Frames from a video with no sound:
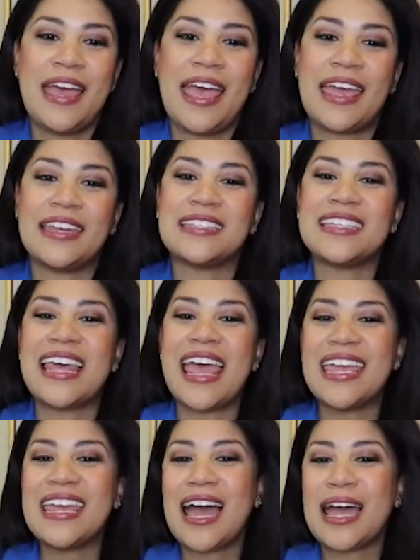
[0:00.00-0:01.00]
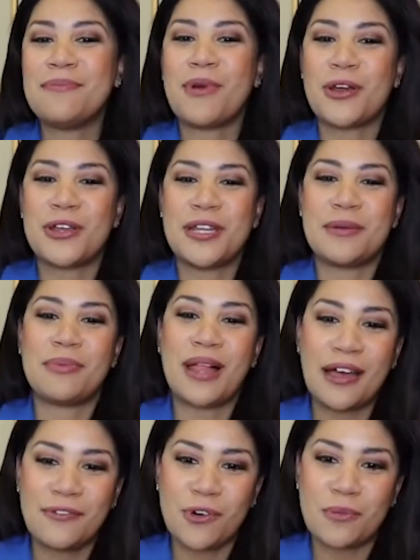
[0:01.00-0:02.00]
And it's an AI marketing
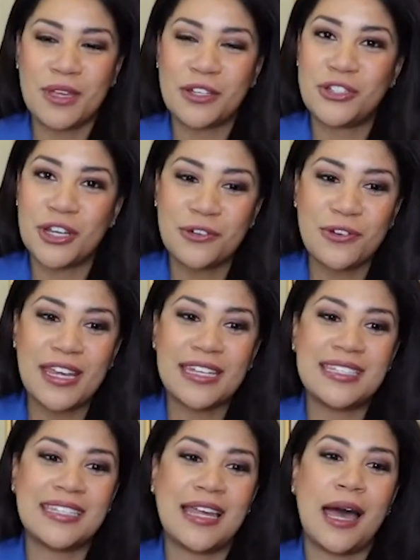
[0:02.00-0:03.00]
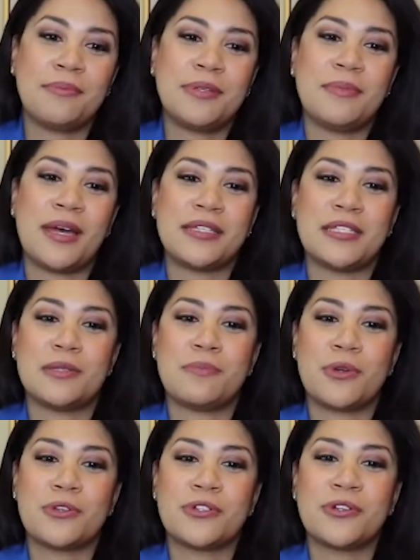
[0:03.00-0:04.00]
platform that generates and optimizes
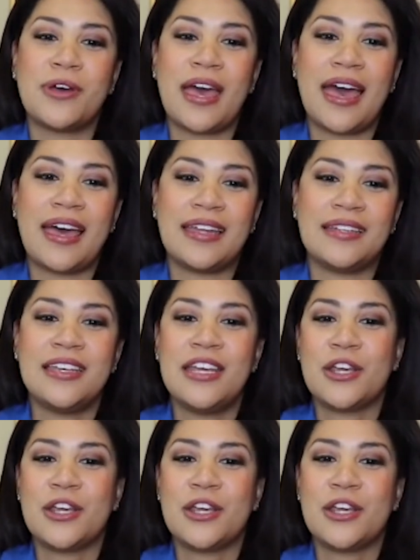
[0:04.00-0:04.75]
personal ad